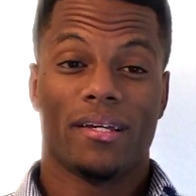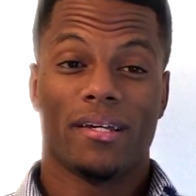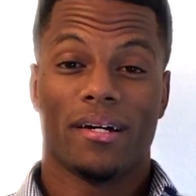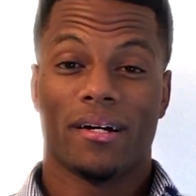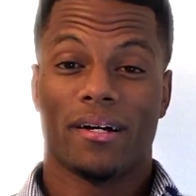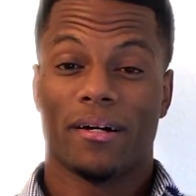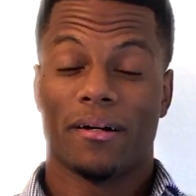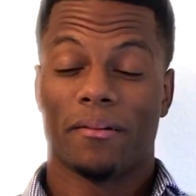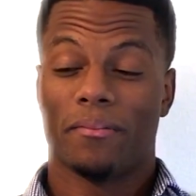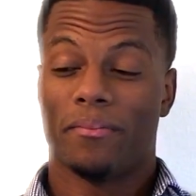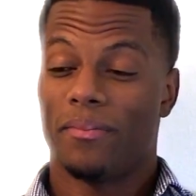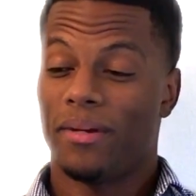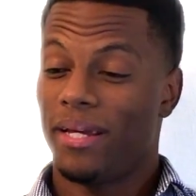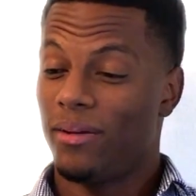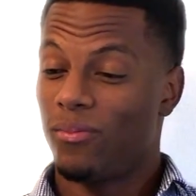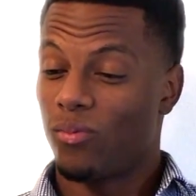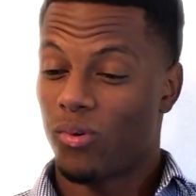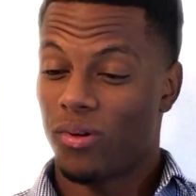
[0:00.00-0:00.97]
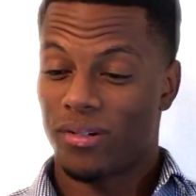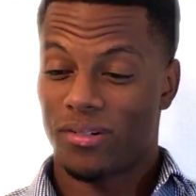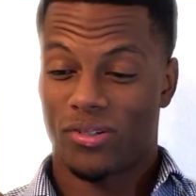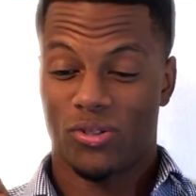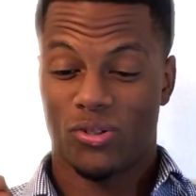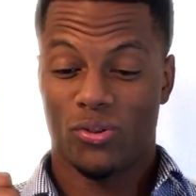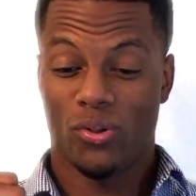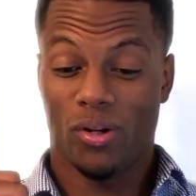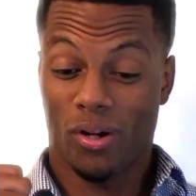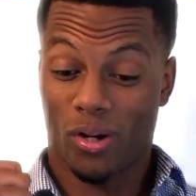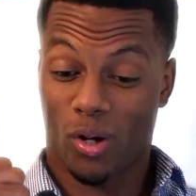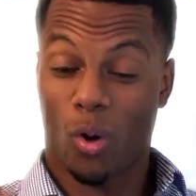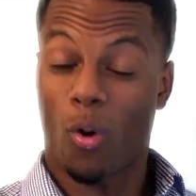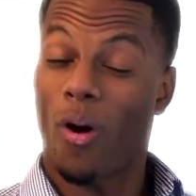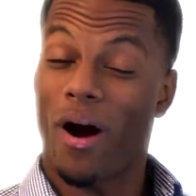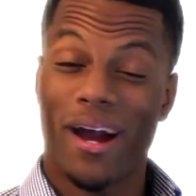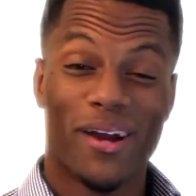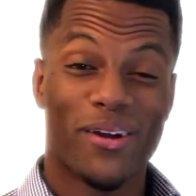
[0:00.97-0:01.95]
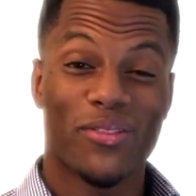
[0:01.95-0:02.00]
and want to
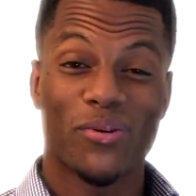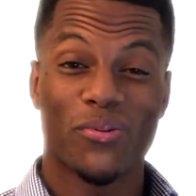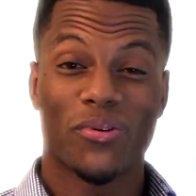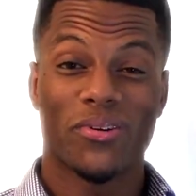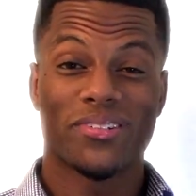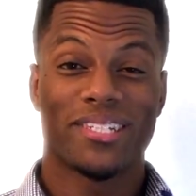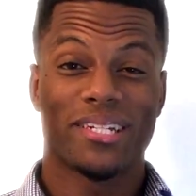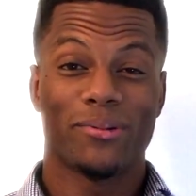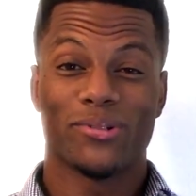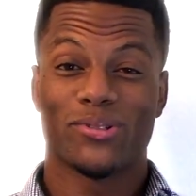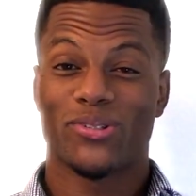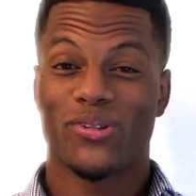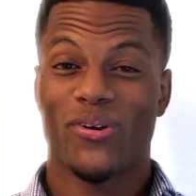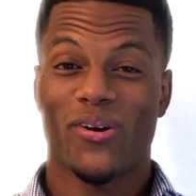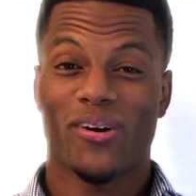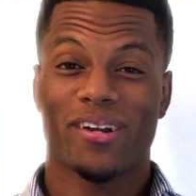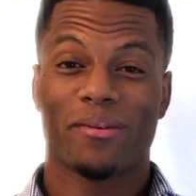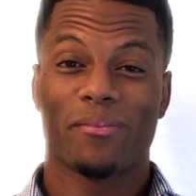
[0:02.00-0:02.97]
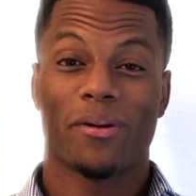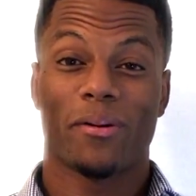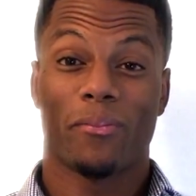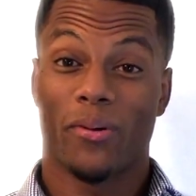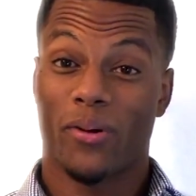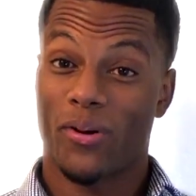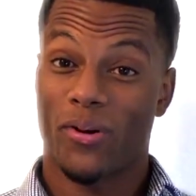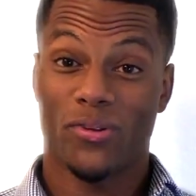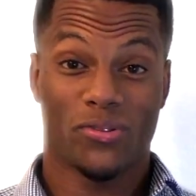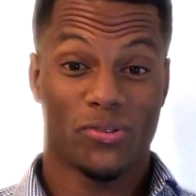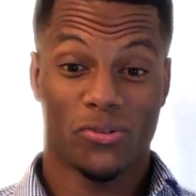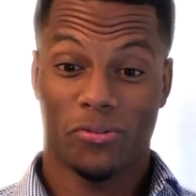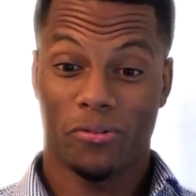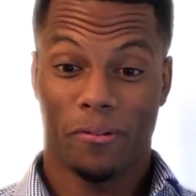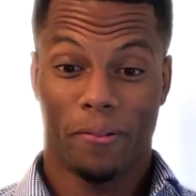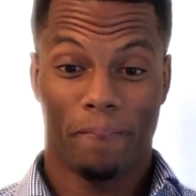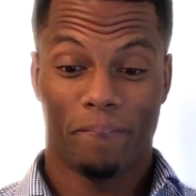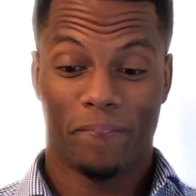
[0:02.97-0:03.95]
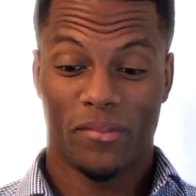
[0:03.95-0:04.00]
acquire the ones he was talking about, but also
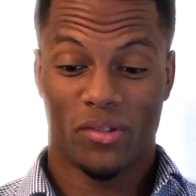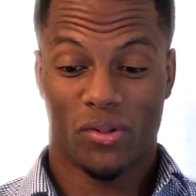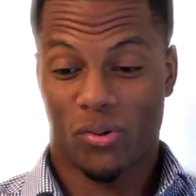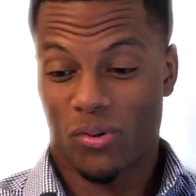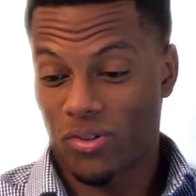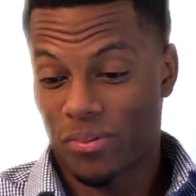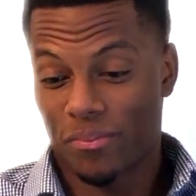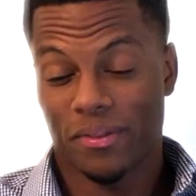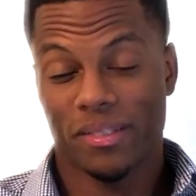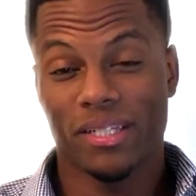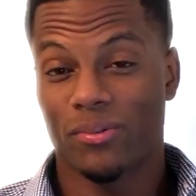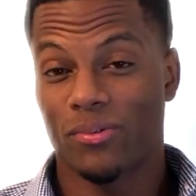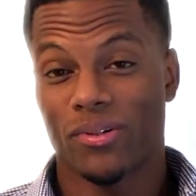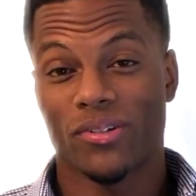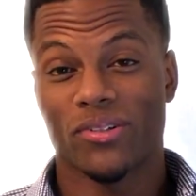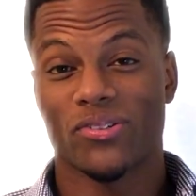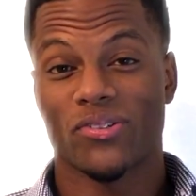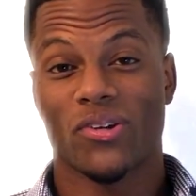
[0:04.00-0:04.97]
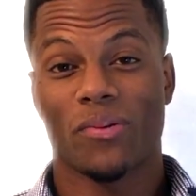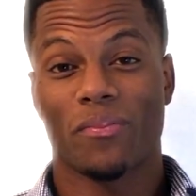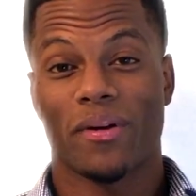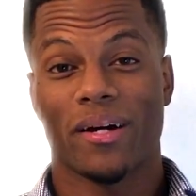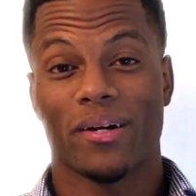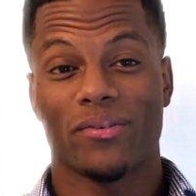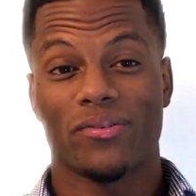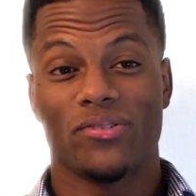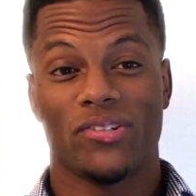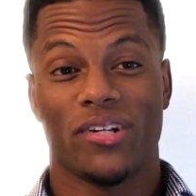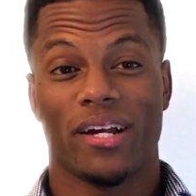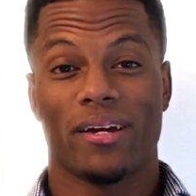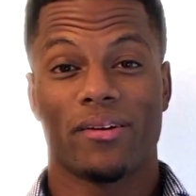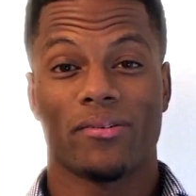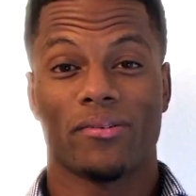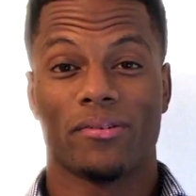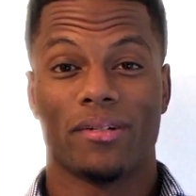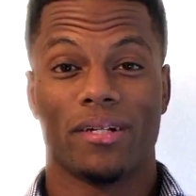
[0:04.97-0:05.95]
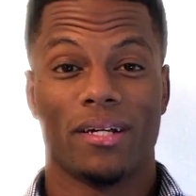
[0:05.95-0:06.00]
to ultimately want to start my own channel.